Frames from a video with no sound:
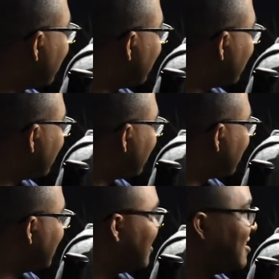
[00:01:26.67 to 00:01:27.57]

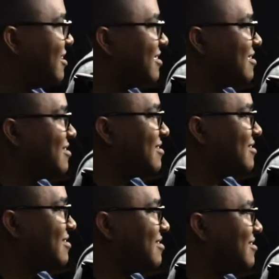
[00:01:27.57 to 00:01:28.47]

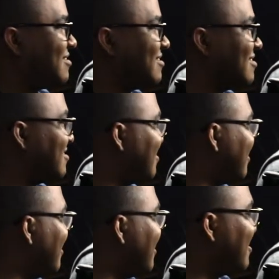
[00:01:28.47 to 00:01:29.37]

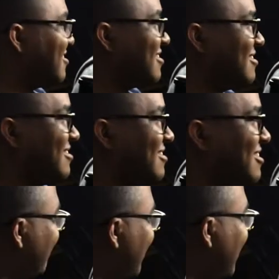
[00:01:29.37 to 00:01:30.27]

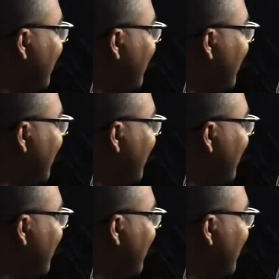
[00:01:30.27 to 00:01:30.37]
No words are spoken by the person on screen.